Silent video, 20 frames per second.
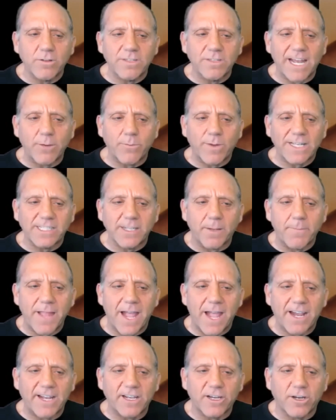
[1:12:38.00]
dead west. I'm
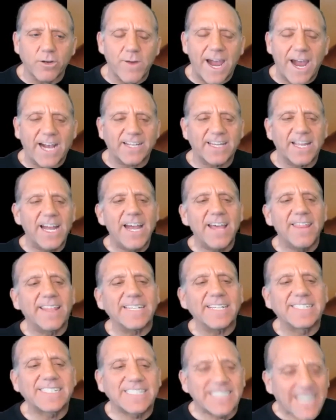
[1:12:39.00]
not going to correct. The
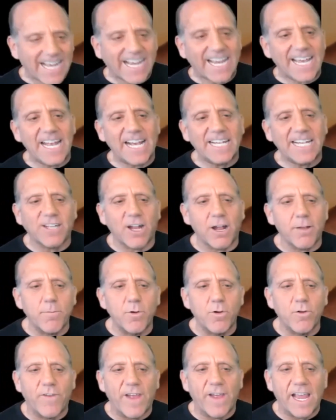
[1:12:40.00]
second I start
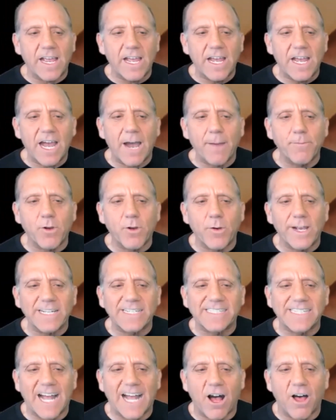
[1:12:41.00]
moving, I'm going
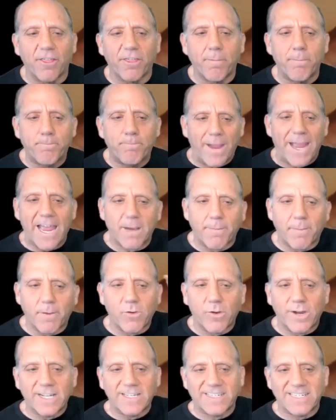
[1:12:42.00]
south. Bam, I'm
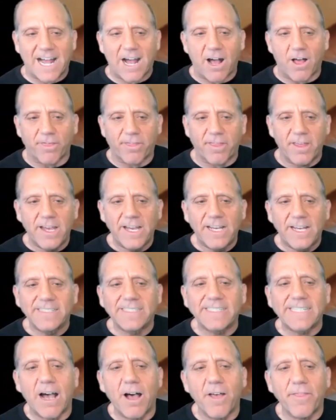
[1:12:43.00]
going south.
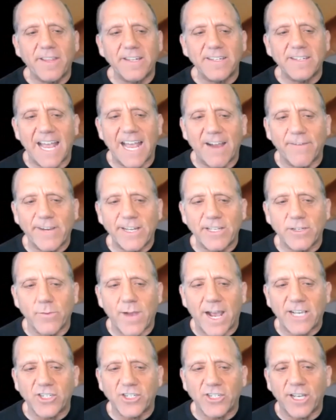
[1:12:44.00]
South is every
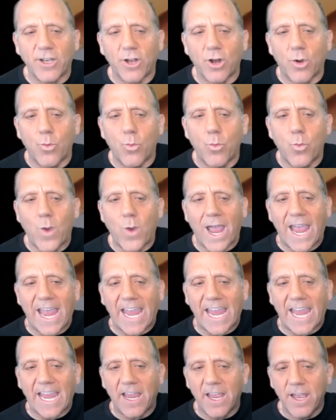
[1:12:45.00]
direction
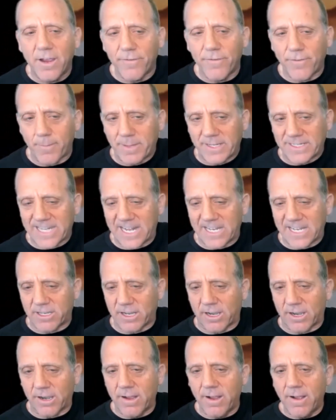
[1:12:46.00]
away from the
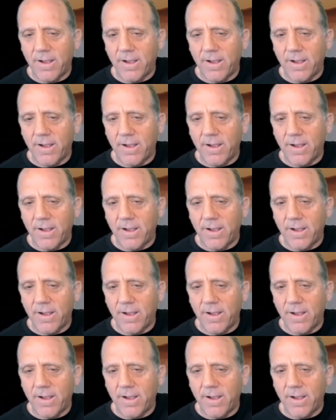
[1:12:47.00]
center.